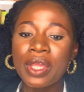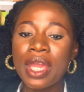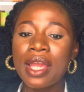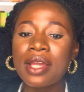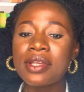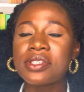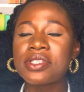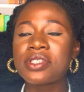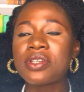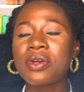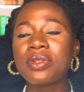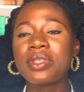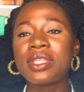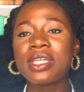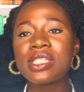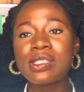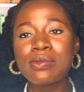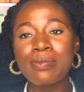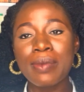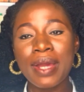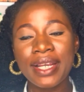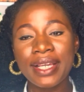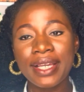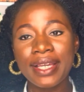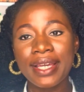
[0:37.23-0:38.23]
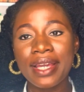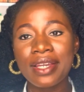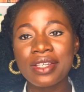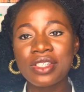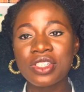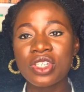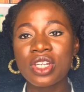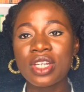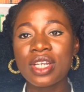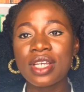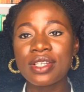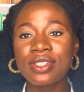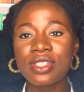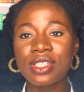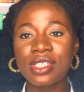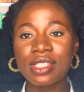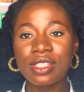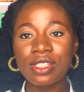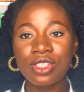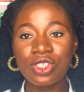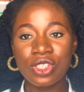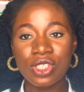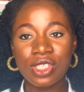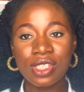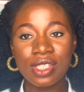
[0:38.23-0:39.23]
So this medication is
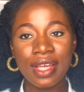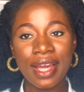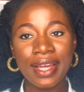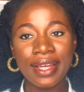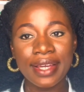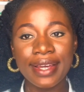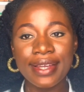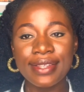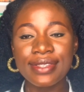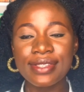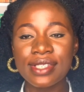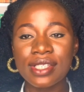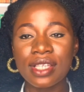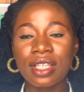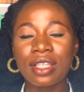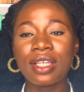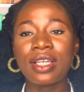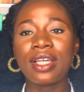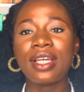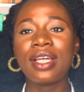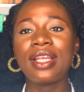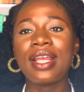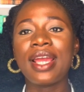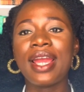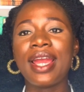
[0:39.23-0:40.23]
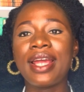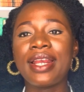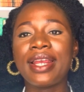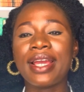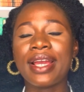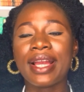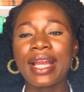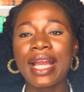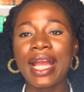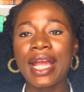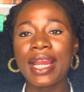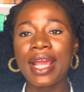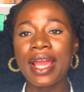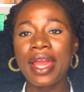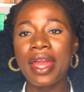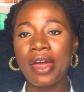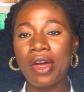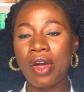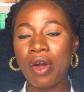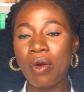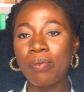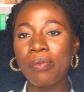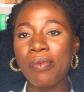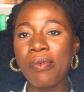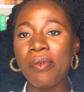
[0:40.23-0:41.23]
just like insulin, and it kind of
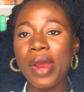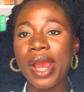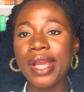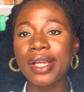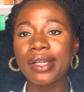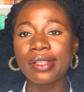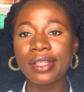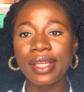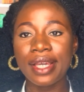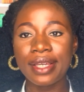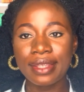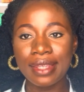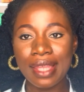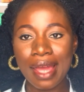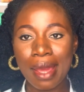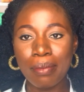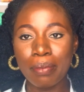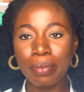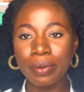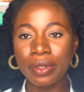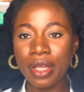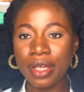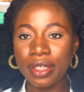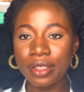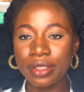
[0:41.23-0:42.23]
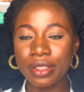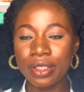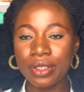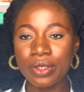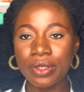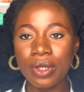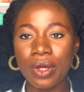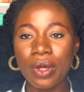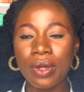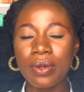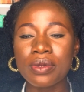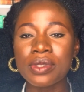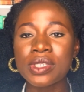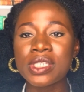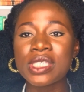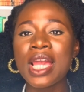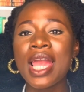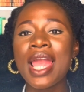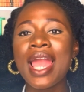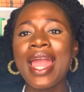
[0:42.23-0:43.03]
helps regulate that blood glucose,